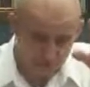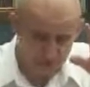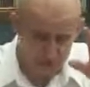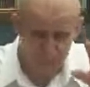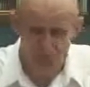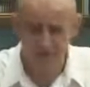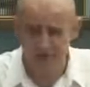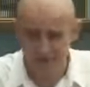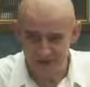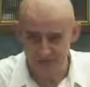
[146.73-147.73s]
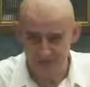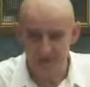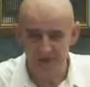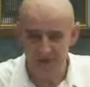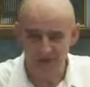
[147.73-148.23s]
the abbreviated one,
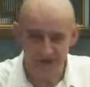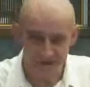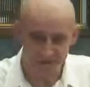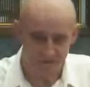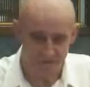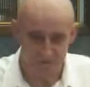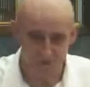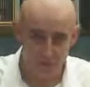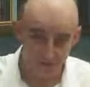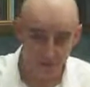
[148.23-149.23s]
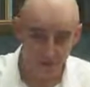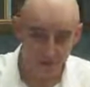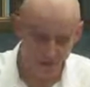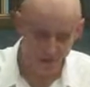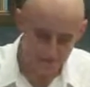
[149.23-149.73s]
and there's a link to the full blown
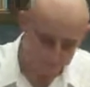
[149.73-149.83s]
recipe